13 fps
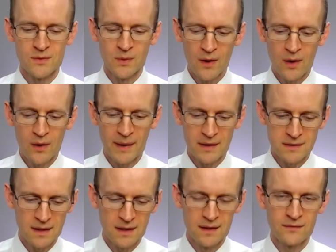will know
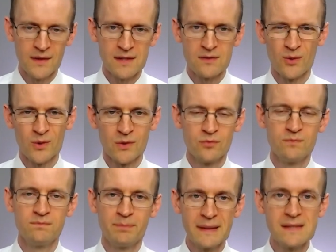about it. And if there's not a good
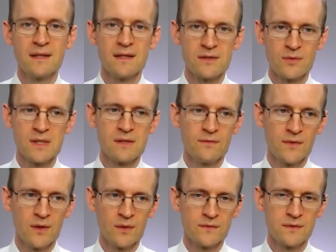business reason
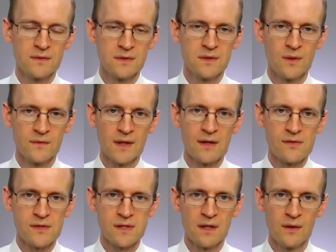for you to have done
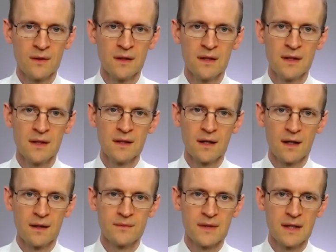so,
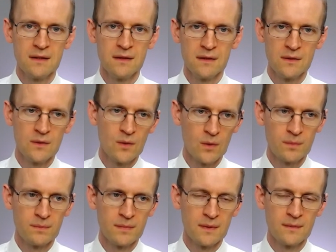then your
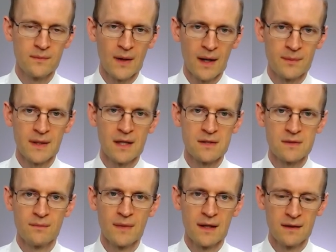
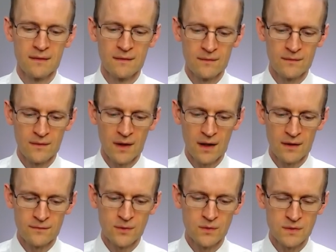application may
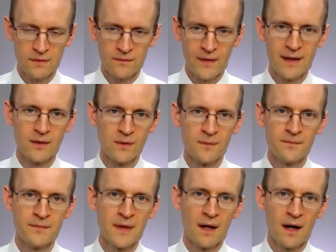fall to fail.
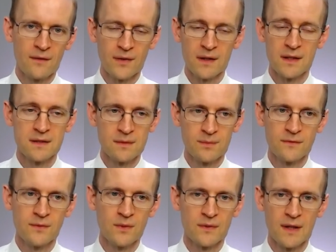I've highlighted
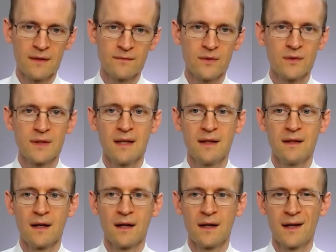before that for the
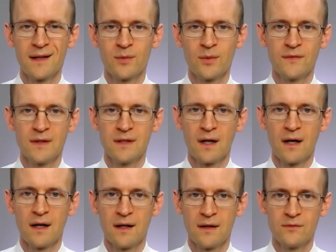equivalent
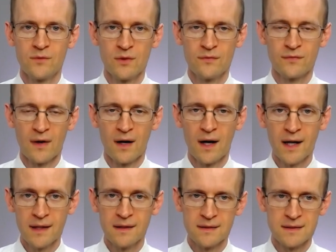route for
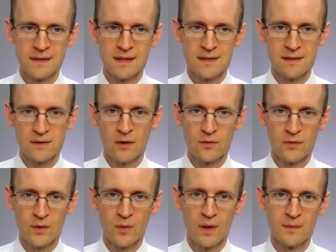Ireland, this is not a
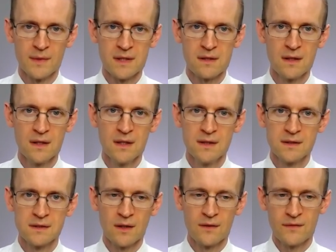requirement.
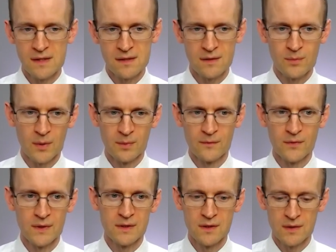So if this is a problem
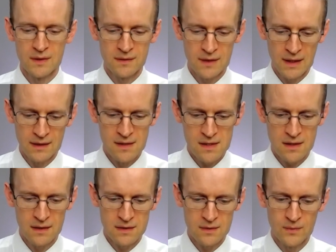for you, do get in
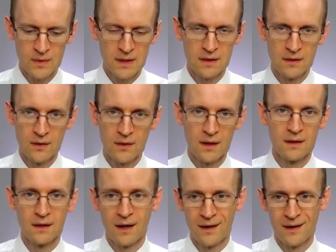touch and we can look at
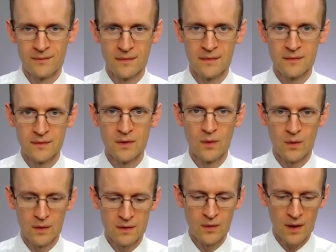
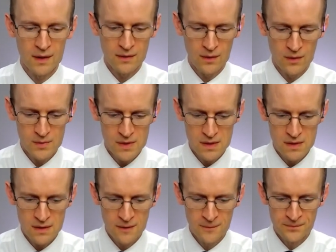your other
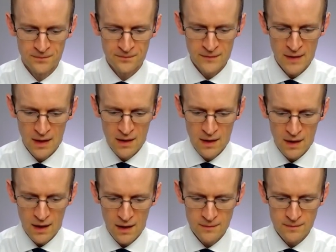options.
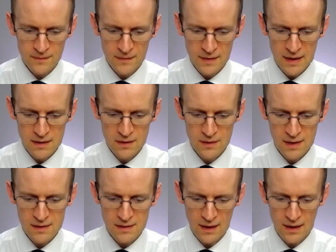Then you
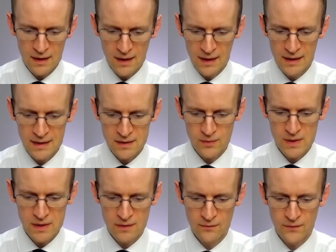need a letter
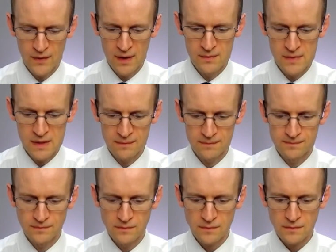which confirms
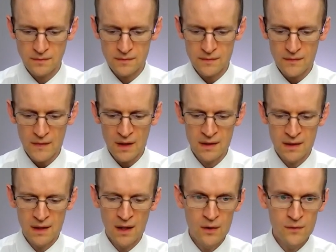that
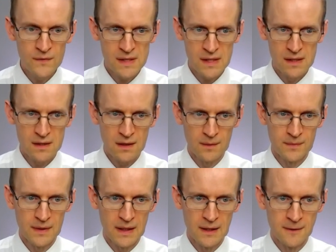the overseas
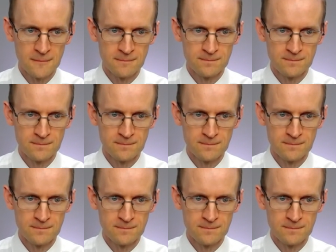company